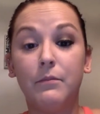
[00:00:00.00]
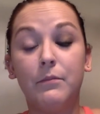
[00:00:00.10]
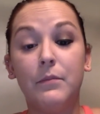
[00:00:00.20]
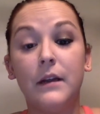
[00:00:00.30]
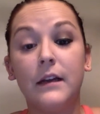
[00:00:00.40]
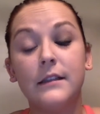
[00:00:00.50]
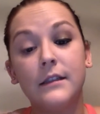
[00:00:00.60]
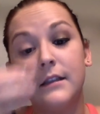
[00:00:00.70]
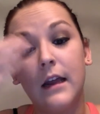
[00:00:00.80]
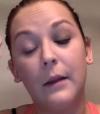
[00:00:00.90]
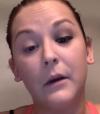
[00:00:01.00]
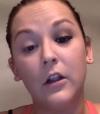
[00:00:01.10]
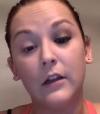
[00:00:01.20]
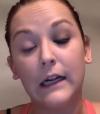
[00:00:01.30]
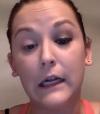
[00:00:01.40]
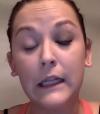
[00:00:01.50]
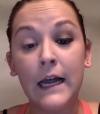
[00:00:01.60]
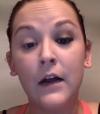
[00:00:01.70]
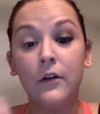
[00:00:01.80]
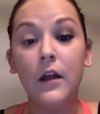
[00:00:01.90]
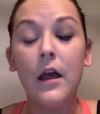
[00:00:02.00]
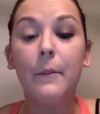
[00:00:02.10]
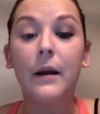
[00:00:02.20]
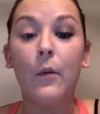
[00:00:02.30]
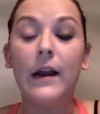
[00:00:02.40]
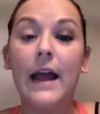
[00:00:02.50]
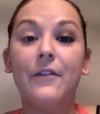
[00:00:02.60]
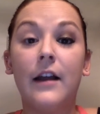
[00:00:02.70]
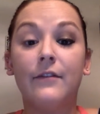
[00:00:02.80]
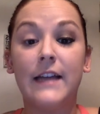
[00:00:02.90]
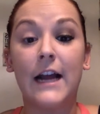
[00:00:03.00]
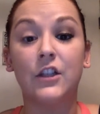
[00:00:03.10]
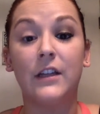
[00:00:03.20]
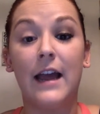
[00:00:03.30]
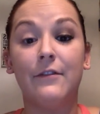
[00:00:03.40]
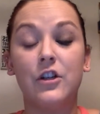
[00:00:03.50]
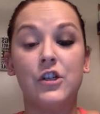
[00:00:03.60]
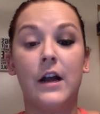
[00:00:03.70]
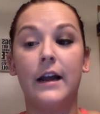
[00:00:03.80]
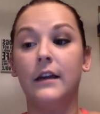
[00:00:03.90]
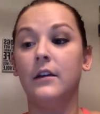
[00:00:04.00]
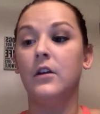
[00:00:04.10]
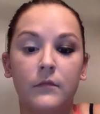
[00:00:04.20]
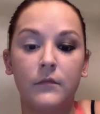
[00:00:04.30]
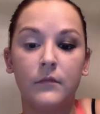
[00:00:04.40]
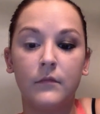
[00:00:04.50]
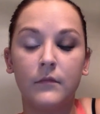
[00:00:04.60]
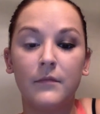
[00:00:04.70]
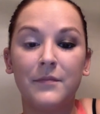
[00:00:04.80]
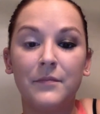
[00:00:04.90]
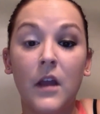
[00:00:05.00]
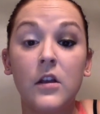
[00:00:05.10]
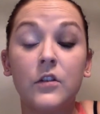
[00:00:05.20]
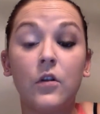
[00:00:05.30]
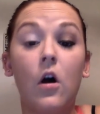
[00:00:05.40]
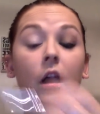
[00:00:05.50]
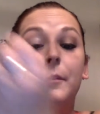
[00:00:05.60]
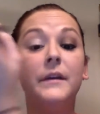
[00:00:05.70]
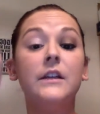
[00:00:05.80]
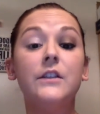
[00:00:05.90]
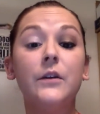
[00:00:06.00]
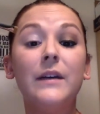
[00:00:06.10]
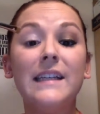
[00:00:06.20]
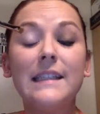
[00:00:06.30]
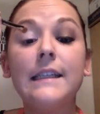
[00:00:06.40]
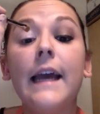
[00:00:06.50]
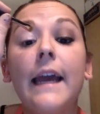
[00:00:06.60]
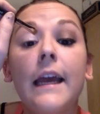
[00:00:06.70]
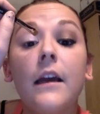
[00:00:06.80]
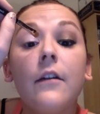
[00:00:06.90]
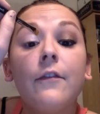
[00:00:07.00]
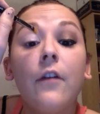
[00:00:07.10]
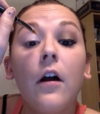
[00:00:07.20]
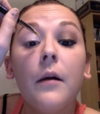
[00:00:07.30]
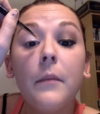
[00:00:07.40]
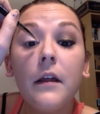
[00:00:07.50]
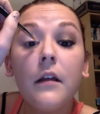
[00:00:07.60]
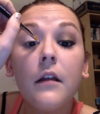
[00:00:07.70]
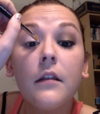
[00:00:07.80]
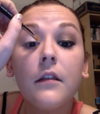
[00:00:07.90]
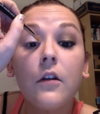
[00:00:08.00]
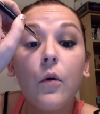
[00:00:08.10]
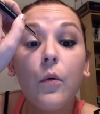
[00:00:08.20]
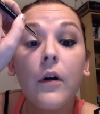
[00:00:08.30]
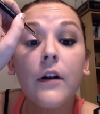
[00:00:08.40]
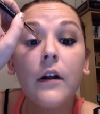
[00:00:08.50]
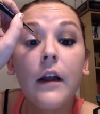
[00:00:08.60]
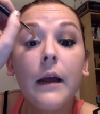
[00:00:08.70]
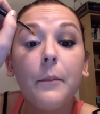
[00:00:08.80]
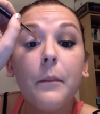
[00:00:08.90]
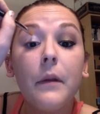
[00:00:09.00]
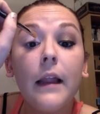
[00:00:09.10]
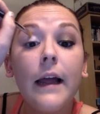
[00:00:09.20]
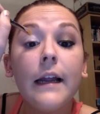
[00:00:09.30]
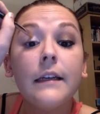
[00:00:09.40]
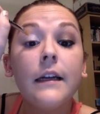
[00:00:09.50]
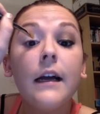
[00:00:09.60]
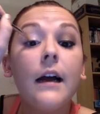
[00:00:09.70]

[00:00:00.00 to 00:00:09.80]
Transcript: because then I'm going to look like a clown, but I want to have enough to actually have a shine. So all I'm going to do is take from the corner and blend